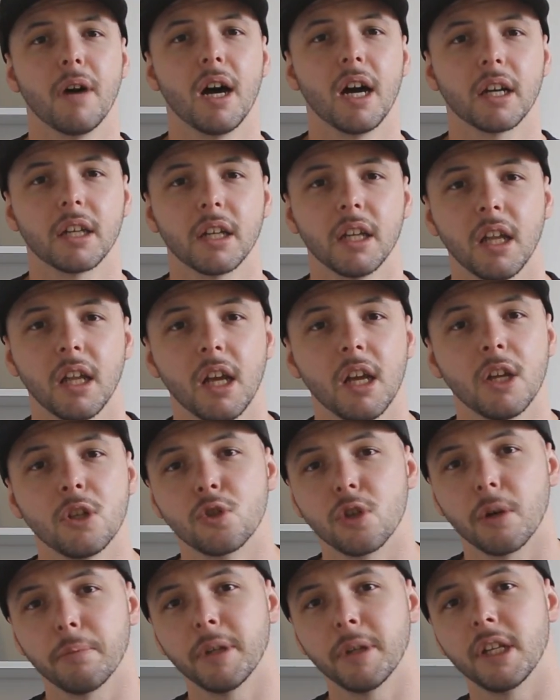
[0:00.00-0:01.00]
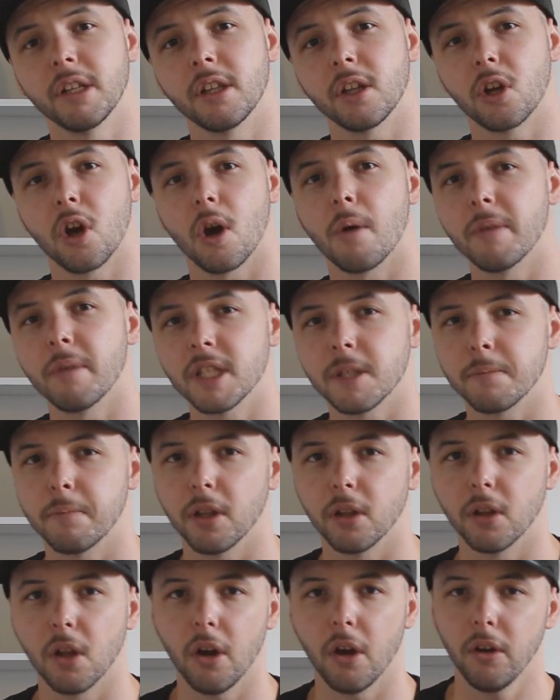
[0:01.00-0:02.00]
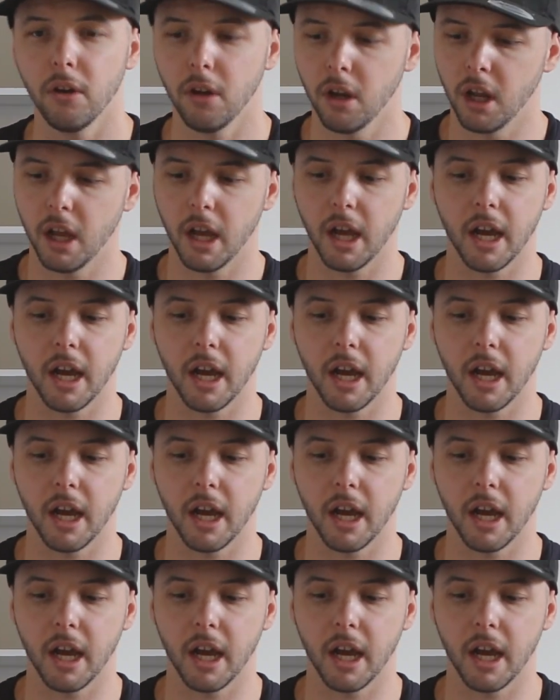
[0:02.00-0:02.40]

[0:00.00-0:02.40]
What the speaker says: market, drop it in the comments below.